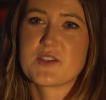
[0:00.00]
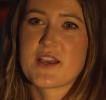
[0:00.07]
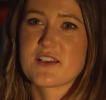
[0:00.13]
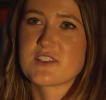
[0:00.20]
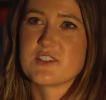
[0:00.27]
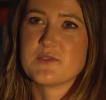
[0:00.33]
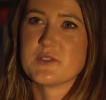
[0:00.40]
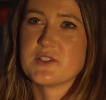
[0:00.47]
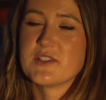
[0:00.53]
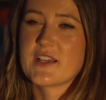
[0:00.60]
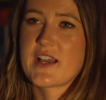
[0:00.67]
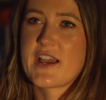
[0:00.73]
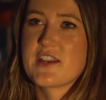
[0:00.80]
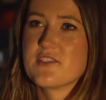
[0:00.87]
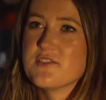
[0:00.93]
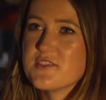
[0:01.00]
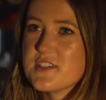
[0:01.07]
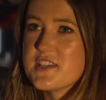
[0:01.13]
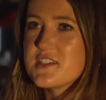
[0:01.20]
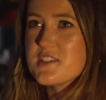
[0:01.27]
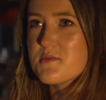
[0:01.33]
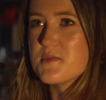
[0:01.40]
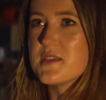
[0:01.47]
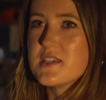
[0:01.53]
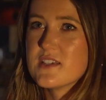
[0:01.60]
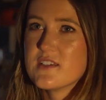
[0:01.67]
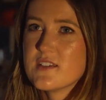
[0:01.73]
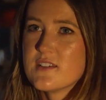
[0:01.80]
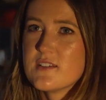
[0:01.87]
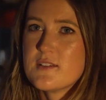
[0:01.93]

Jacksonville. Like, I don't need to be